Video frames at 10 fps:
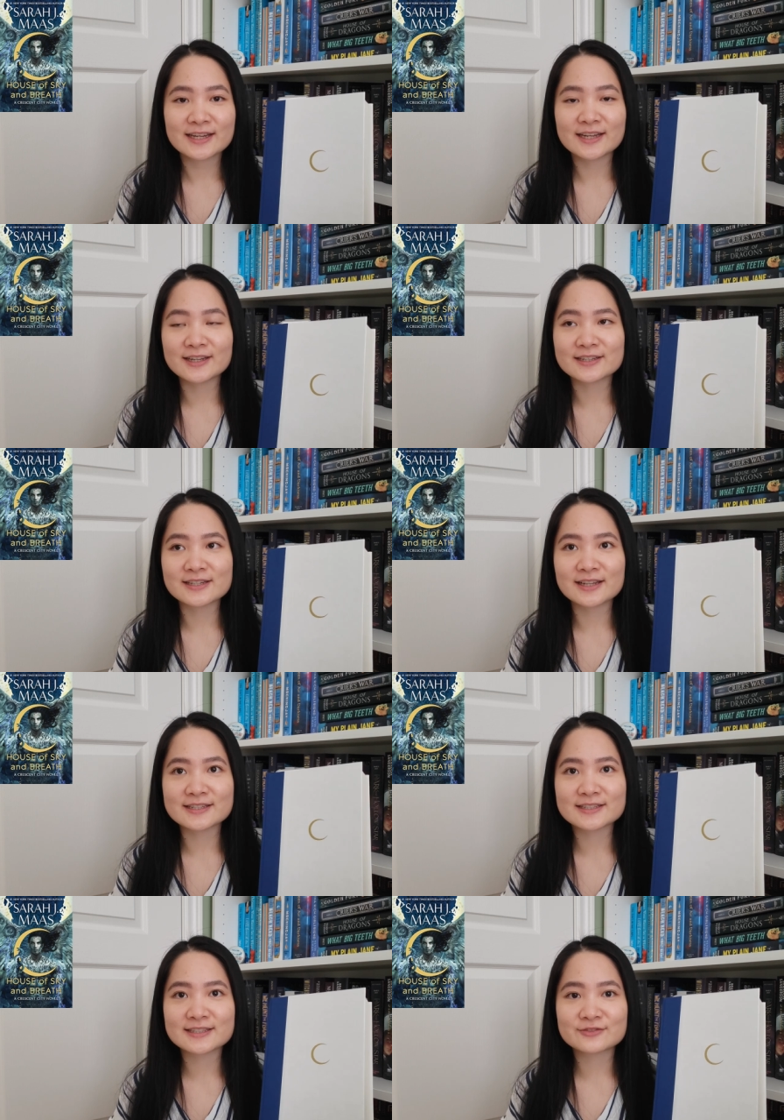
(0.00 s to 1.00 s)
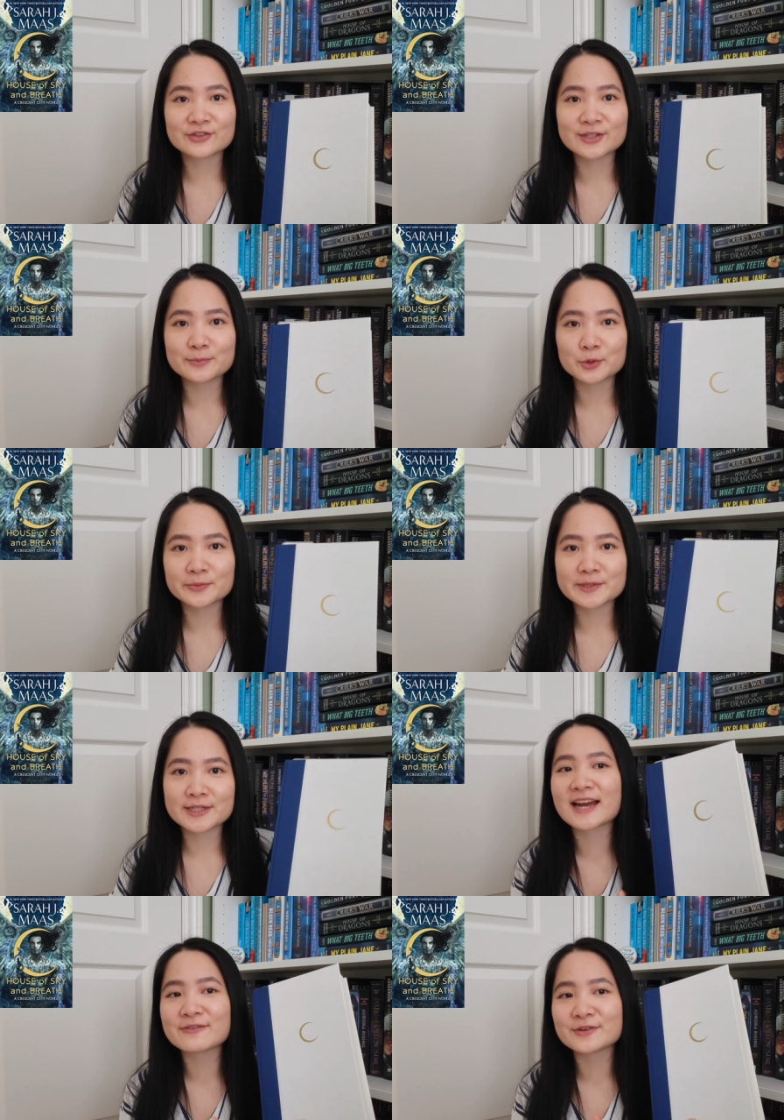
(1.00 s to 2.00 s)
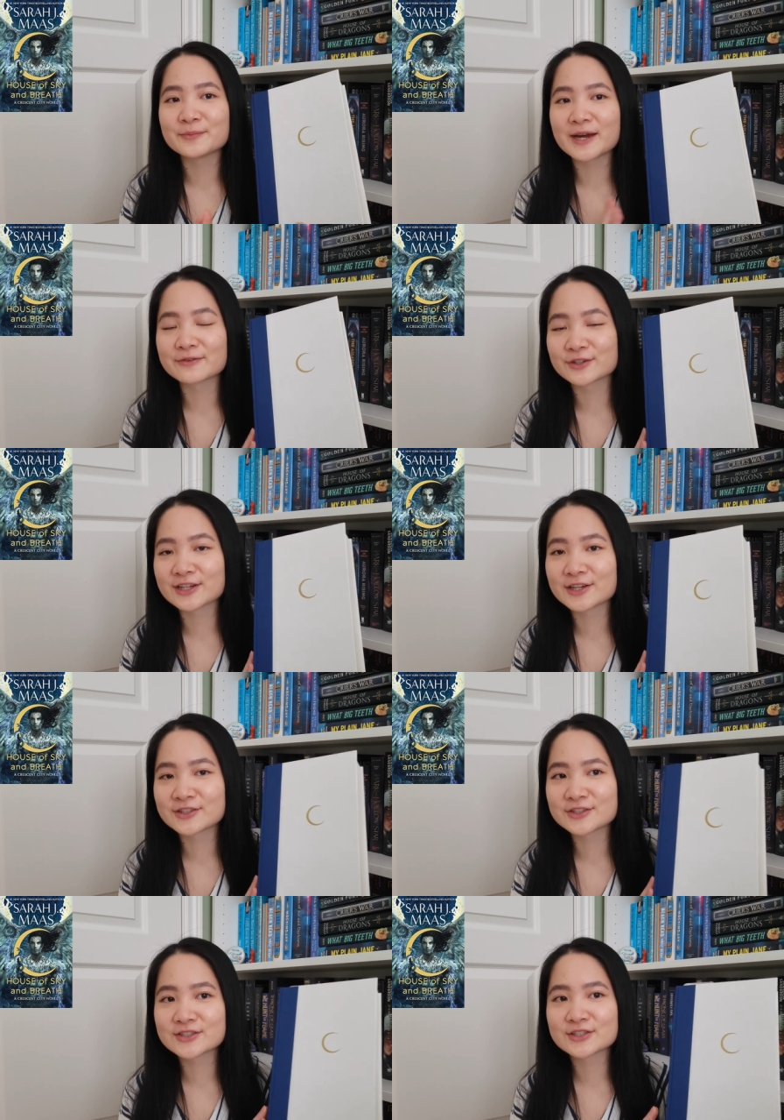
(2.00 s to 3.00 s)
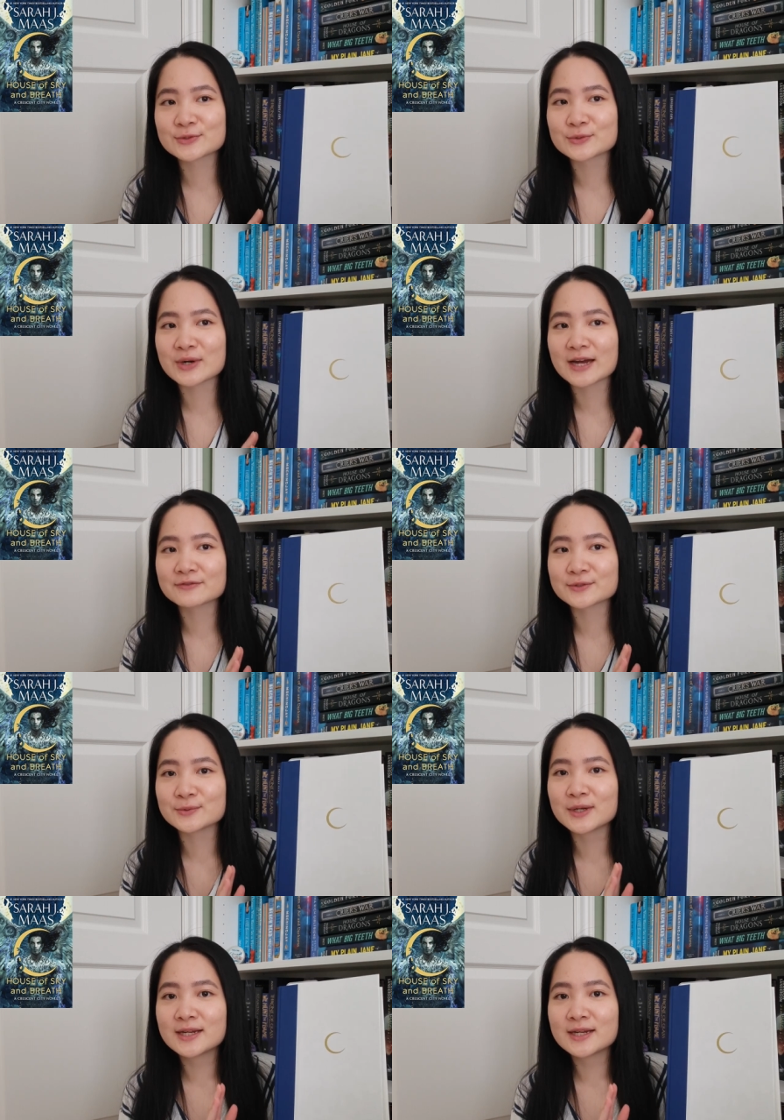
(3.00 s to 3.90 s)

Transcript: And that's really morbid. I feel bad for our characters who have to